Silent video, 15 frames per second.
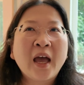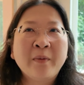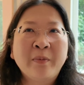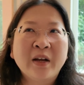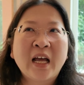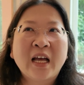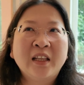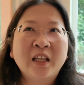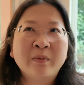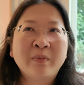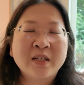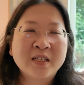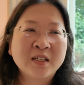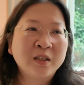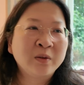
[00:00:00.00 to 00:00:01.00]
But I like
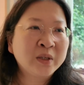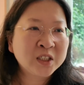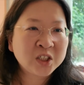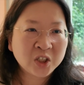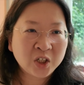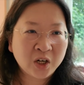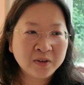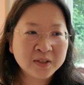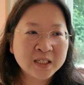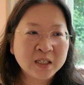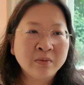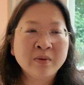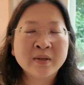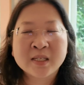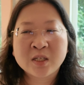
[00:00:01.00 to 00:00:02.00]
basically went to her. I was
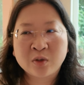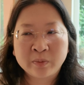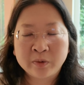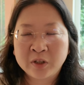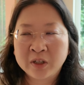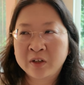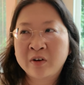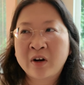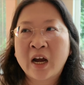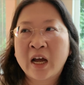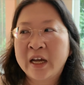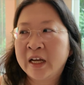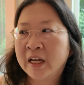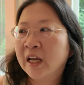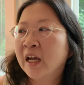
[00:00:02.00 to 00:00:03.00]
like miserable and
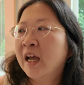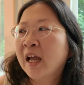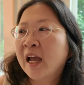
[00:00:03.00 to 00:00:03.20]
crying.